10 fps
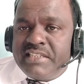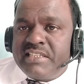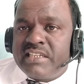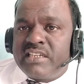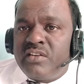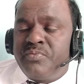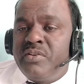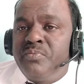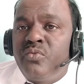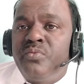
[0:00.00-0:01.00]
checkup,
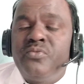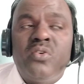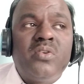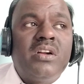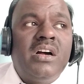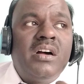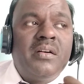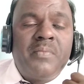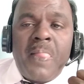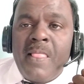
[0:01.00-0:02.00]
improve your
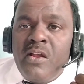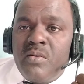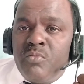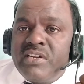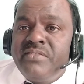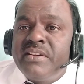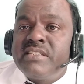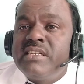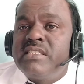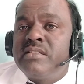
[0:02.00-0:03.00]

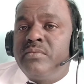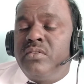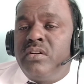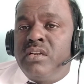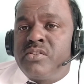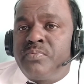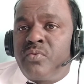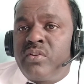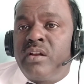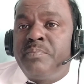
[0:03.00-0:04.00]
motivational
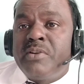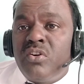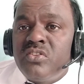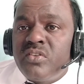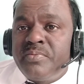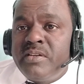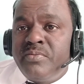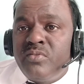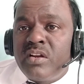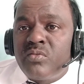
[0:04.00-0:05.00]
program, because of
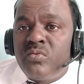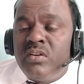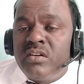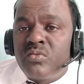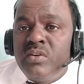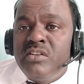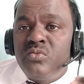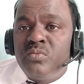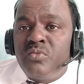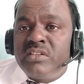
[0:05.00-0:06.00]
if you are going
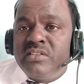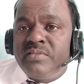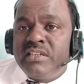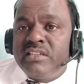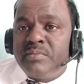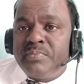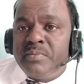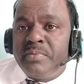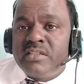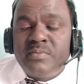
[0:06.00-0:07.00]
to motivate the
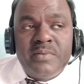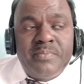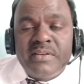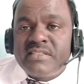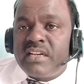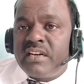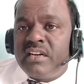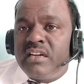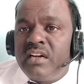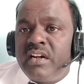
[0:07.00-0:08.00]
peoples
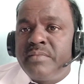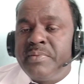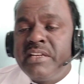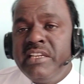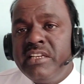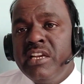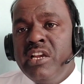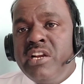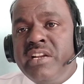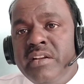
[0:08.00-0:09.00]
are very
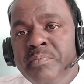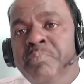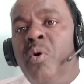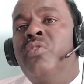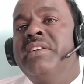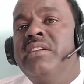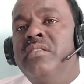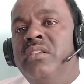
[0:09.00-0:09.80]
bond